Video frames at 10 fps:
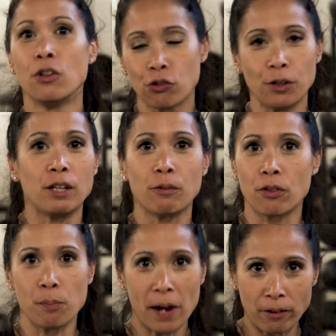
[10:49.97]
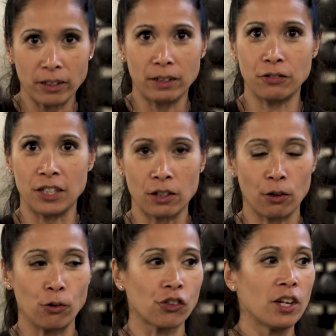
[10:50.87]
training with her powerlifting
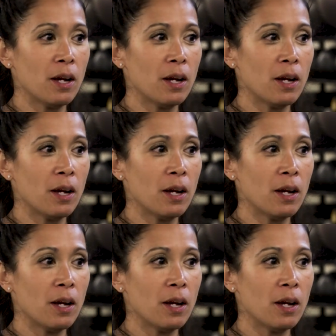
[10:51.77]
coach,